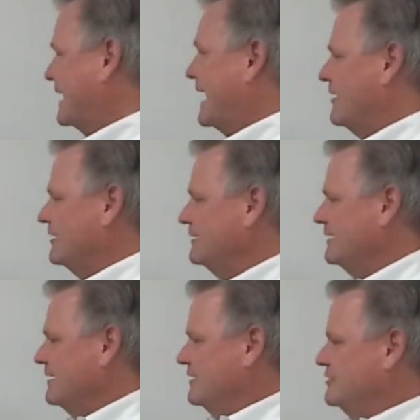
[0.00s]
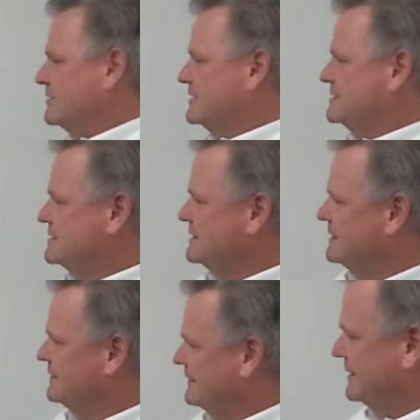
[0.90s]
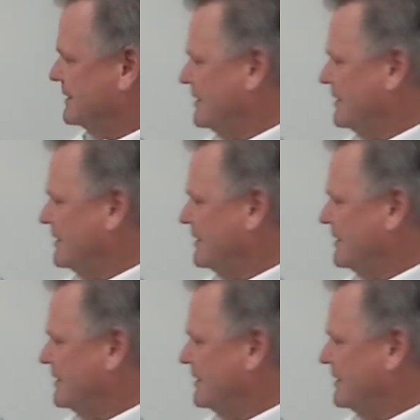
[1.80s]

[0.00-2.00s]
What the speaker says: gallon. You can see the